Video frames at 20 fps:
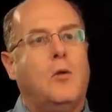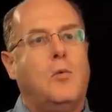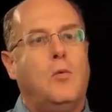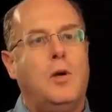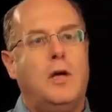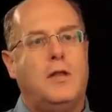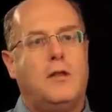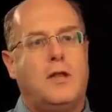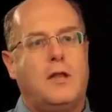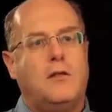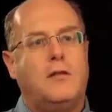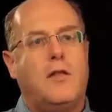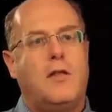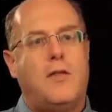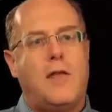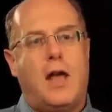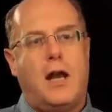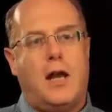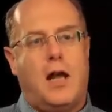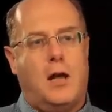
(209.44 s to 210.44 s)
We think
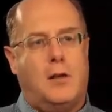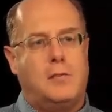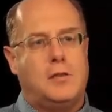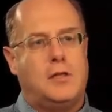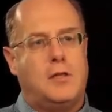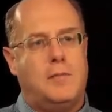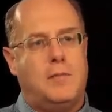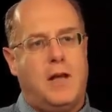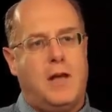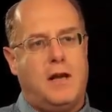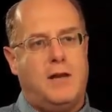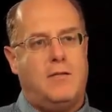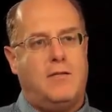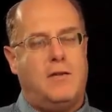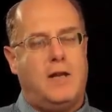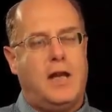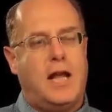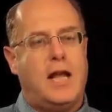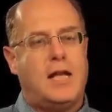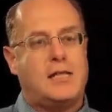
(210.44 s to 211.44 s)
that that helps to
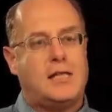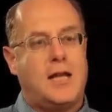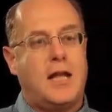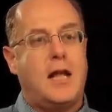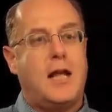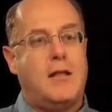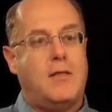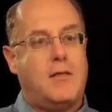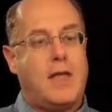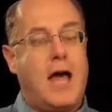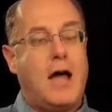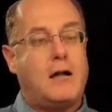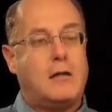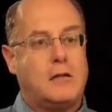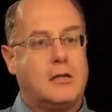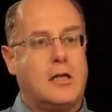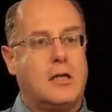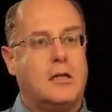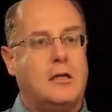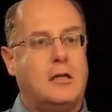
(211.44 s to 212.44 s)
benefit SAI
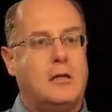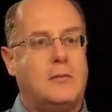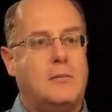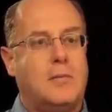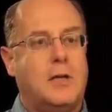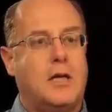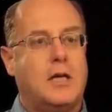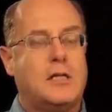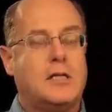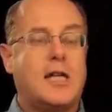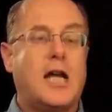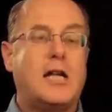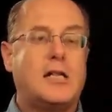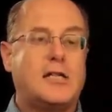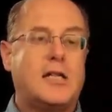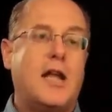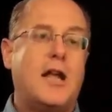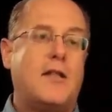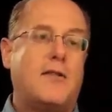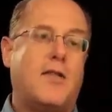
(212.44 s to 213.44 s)
8000 because
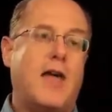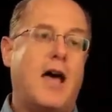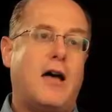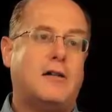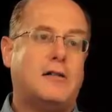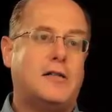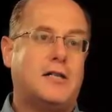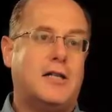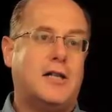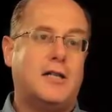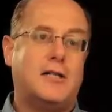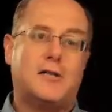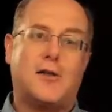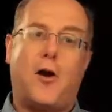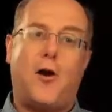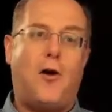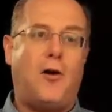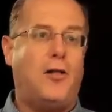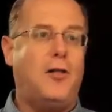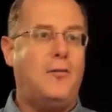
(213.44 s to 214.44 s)
SAI 8000 is
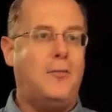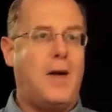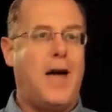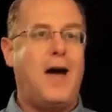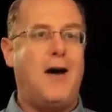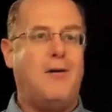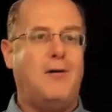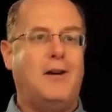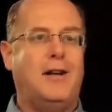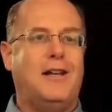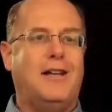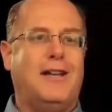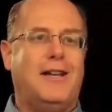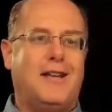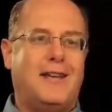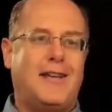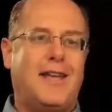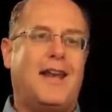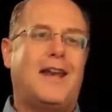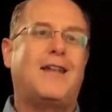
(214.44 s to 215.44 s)
all about
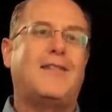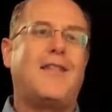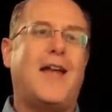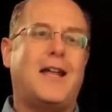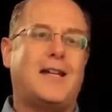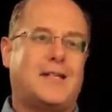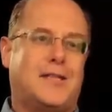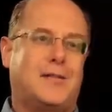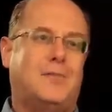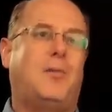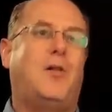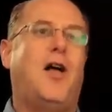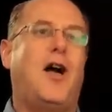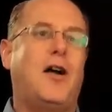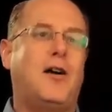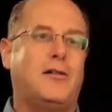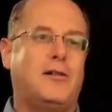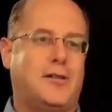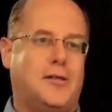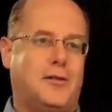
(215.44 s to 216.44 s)
getting that
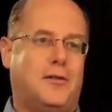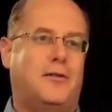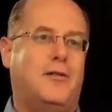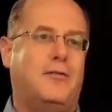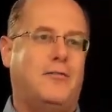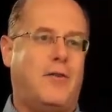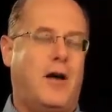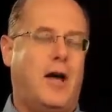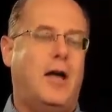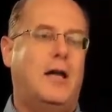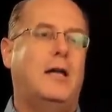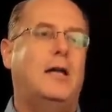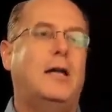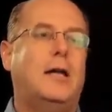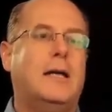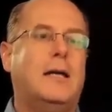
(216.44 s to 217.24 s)
supplier certified.